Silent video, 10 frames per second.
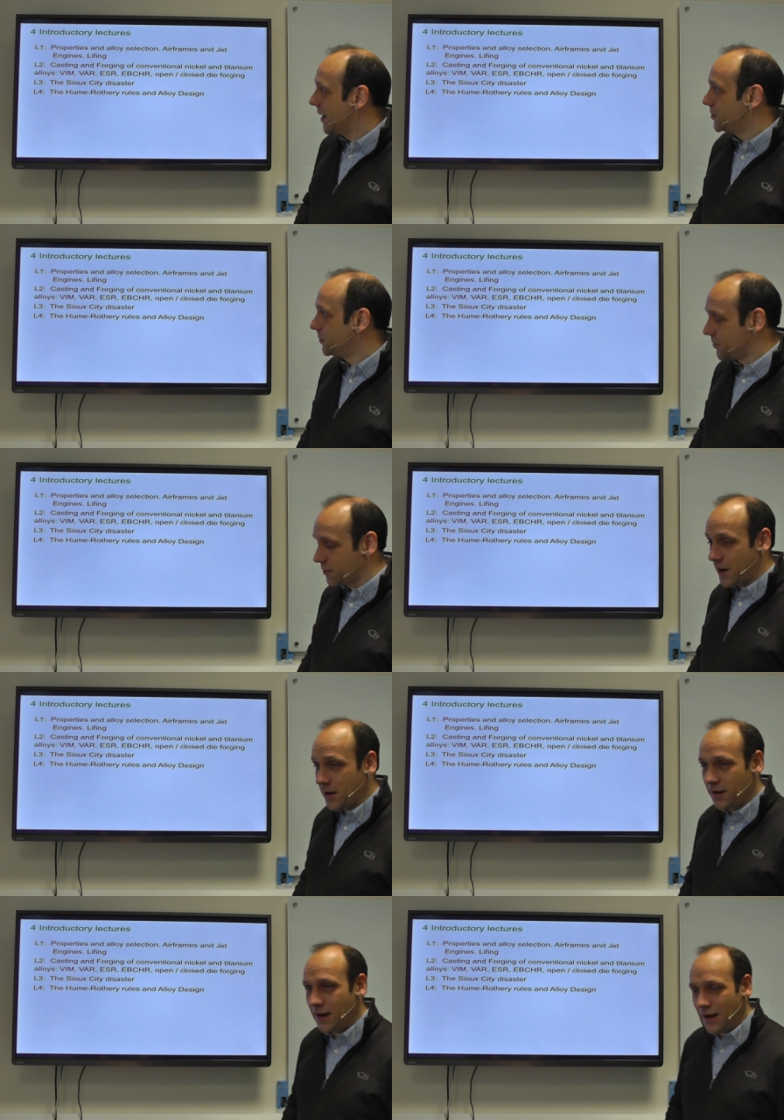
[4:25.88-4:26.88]
lecture we'll talk
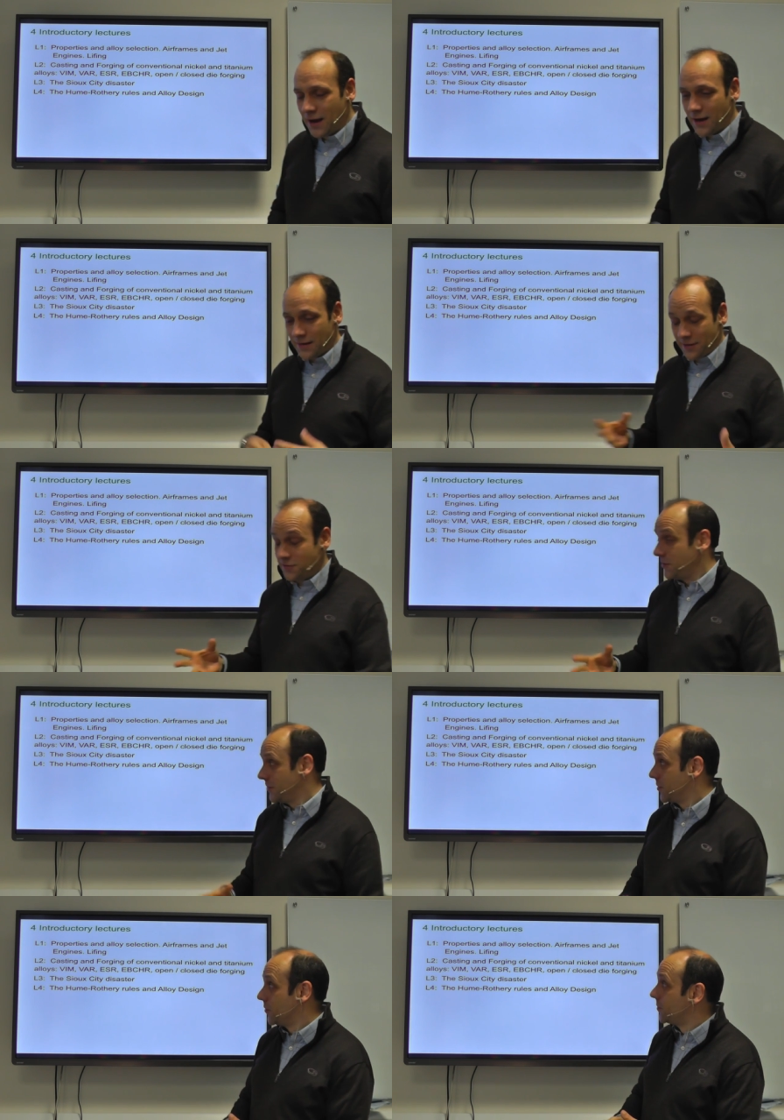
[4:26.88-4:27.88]
about uh,
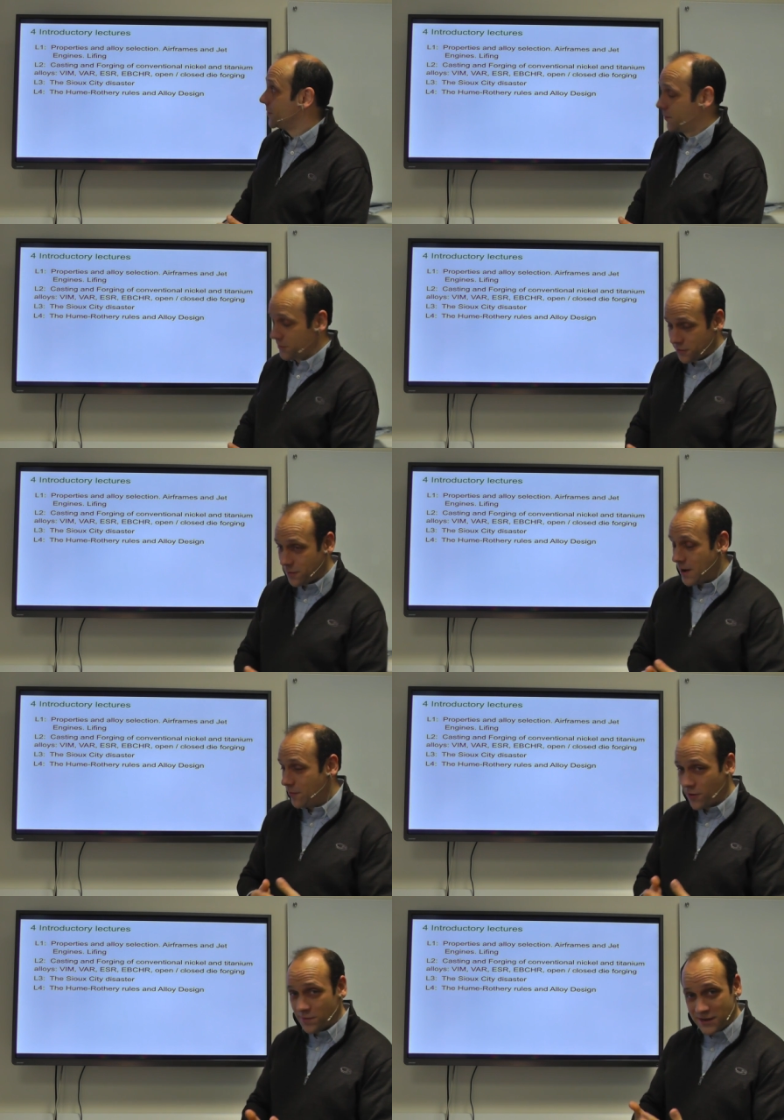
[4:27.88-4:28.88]
introducing the course, we'll talk about
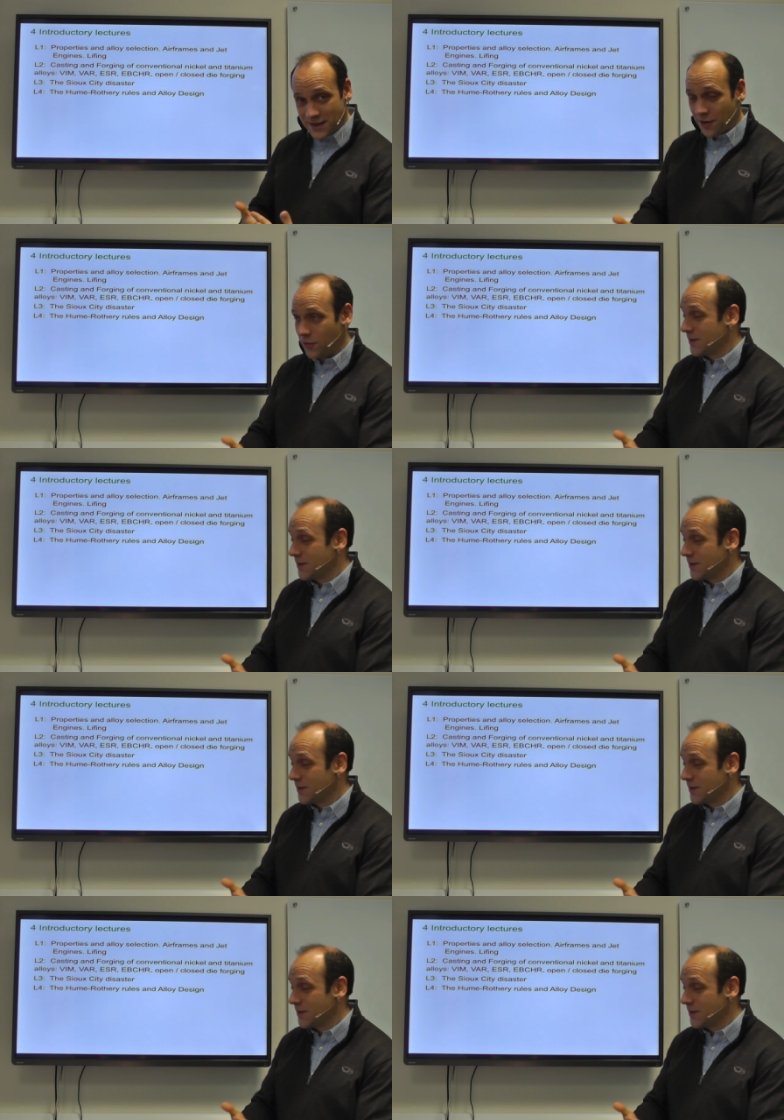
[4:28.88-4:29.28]
properties and alloy